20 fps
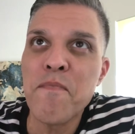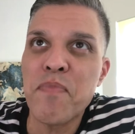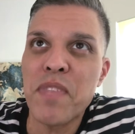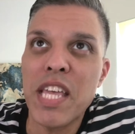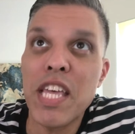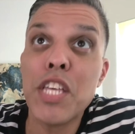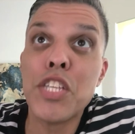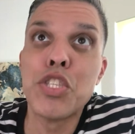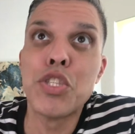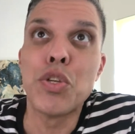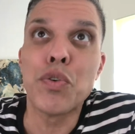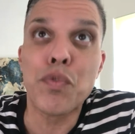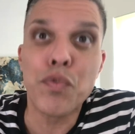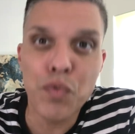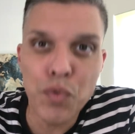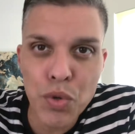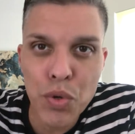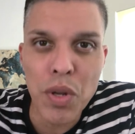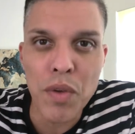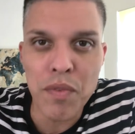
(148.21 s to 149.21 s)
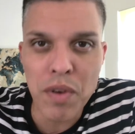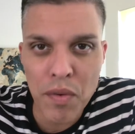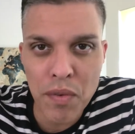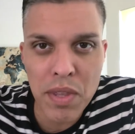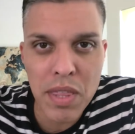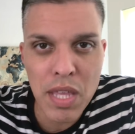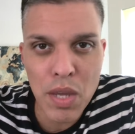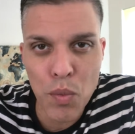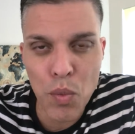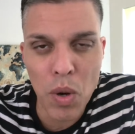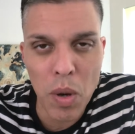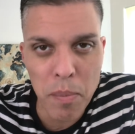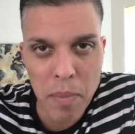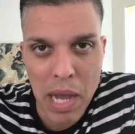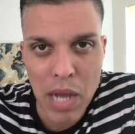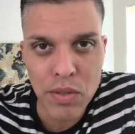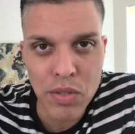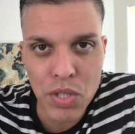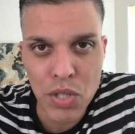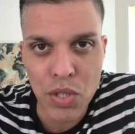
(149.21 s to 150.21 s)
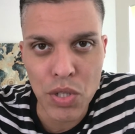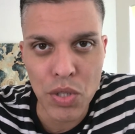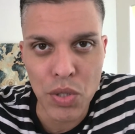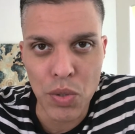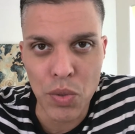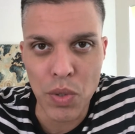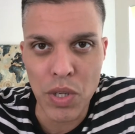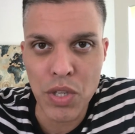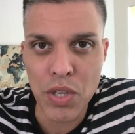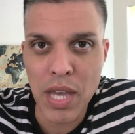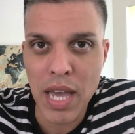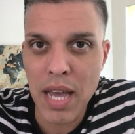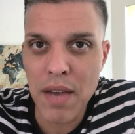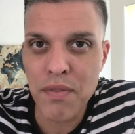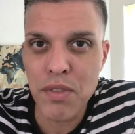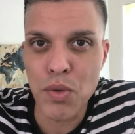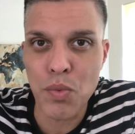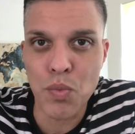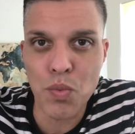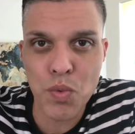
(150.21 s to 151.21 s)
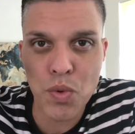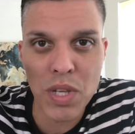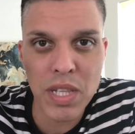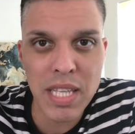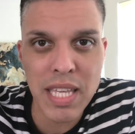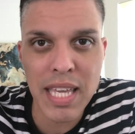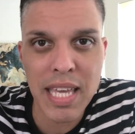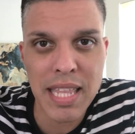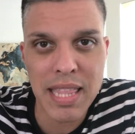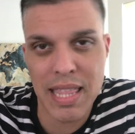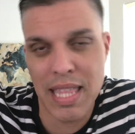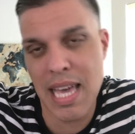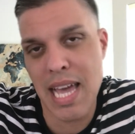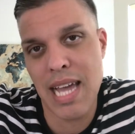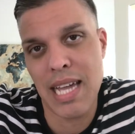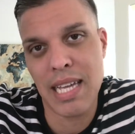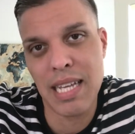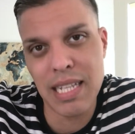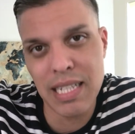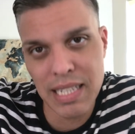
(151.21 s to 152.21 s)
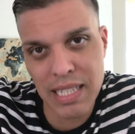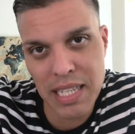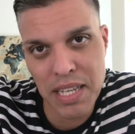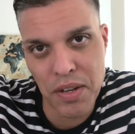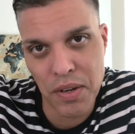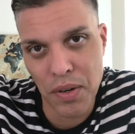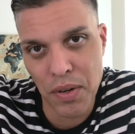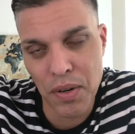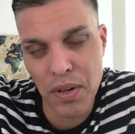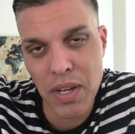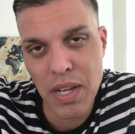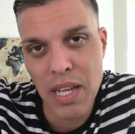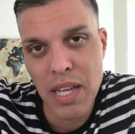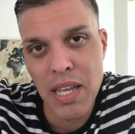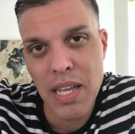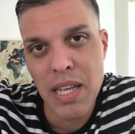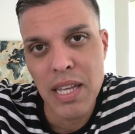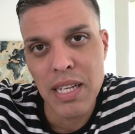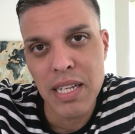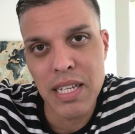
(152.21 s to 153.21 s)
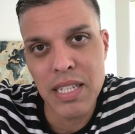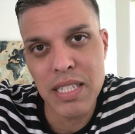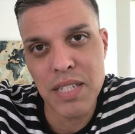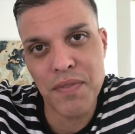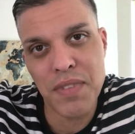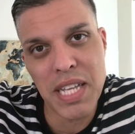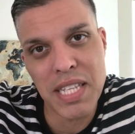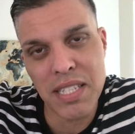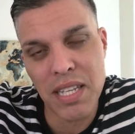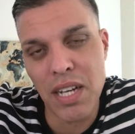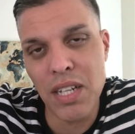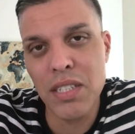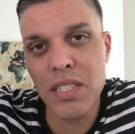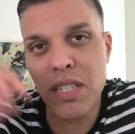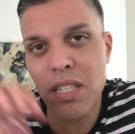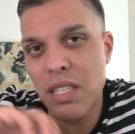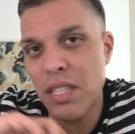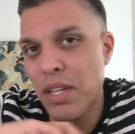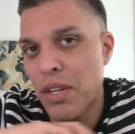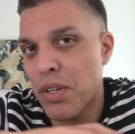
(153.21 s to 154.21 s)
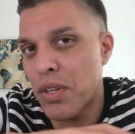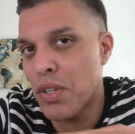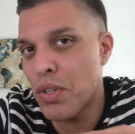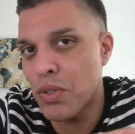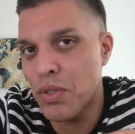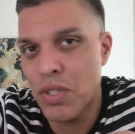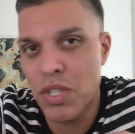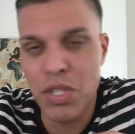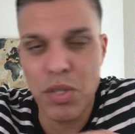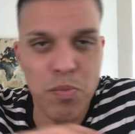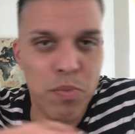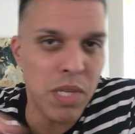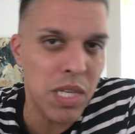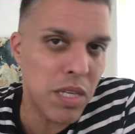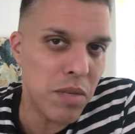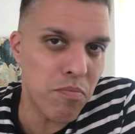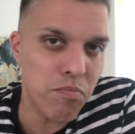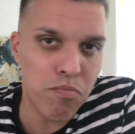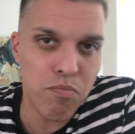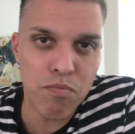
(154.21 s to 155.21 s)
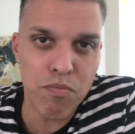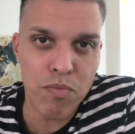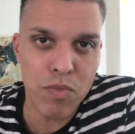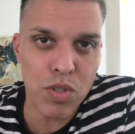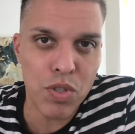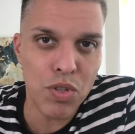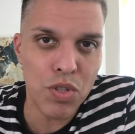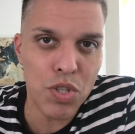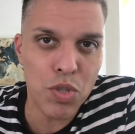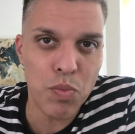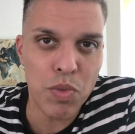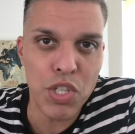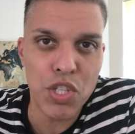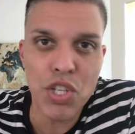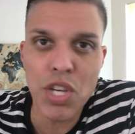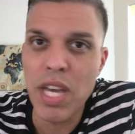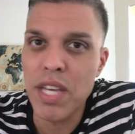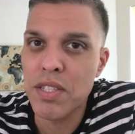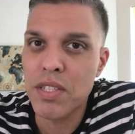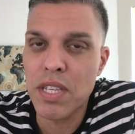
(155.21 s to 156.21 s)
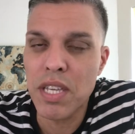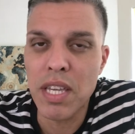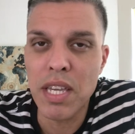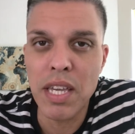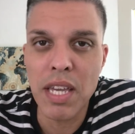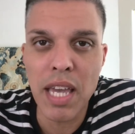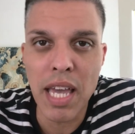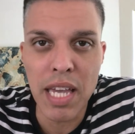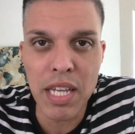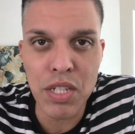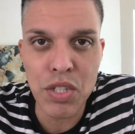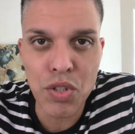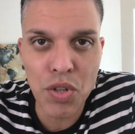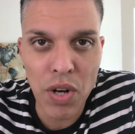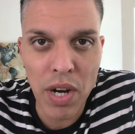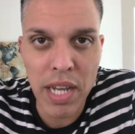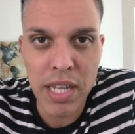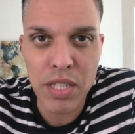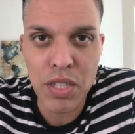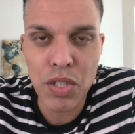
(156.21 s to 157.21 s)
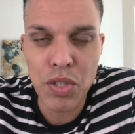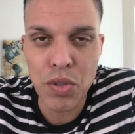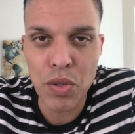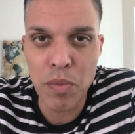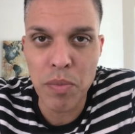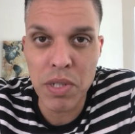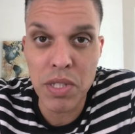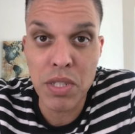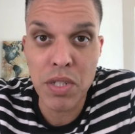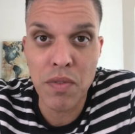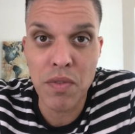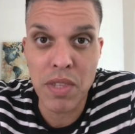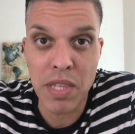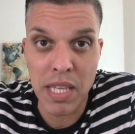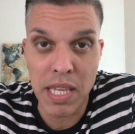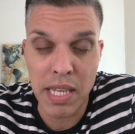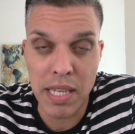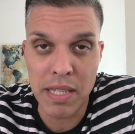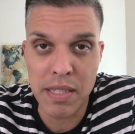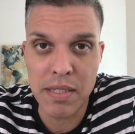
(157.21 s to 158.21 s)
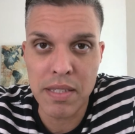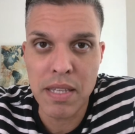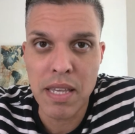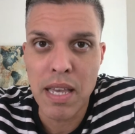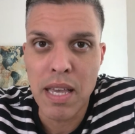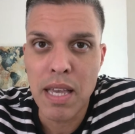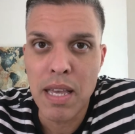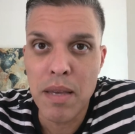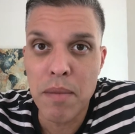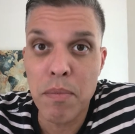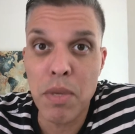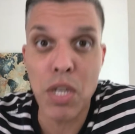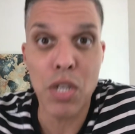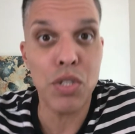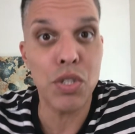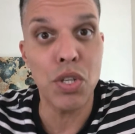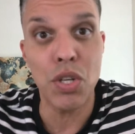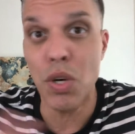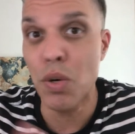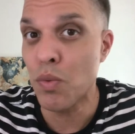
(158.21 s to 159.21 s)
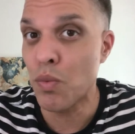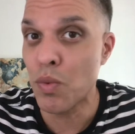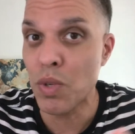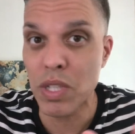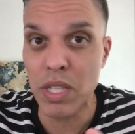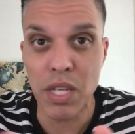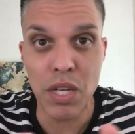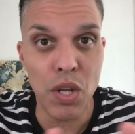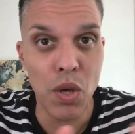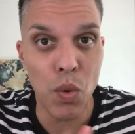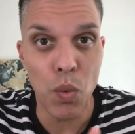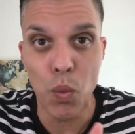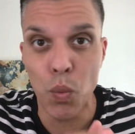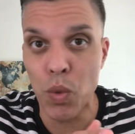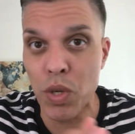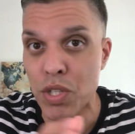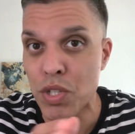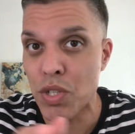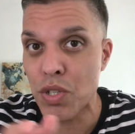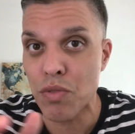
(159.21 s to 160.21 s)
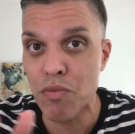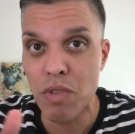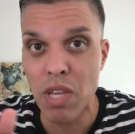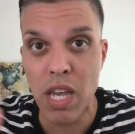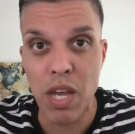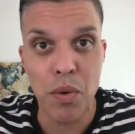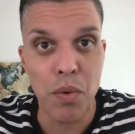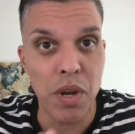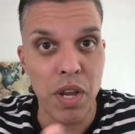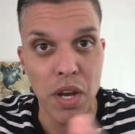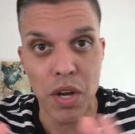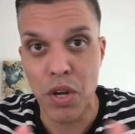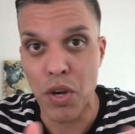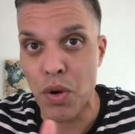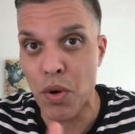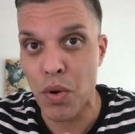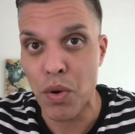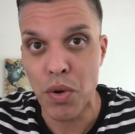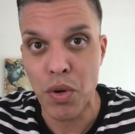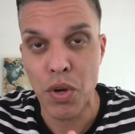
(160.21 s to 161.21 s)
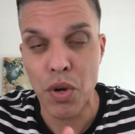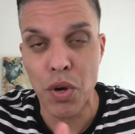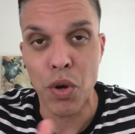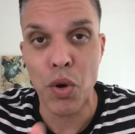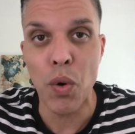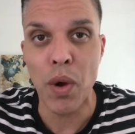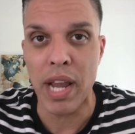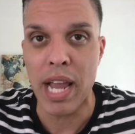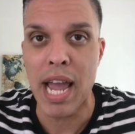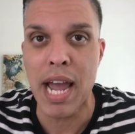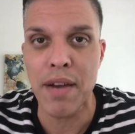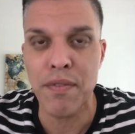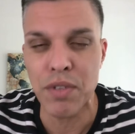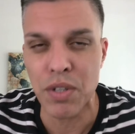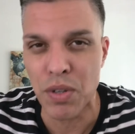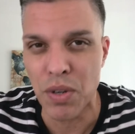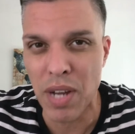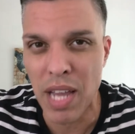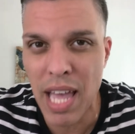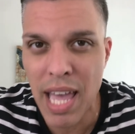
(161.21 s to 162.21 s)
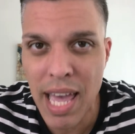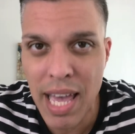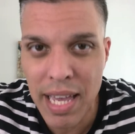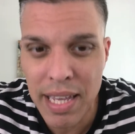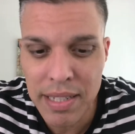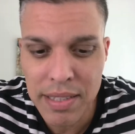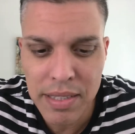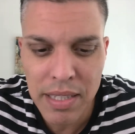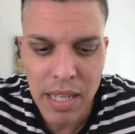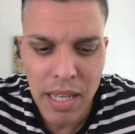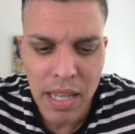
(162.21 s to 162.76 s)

is the fruit of everything we're about to do. And you have to really get that clear, because if that's unclear, you'll just be chasing and trying to do a bunch of things because you don't really know which area you're going after. And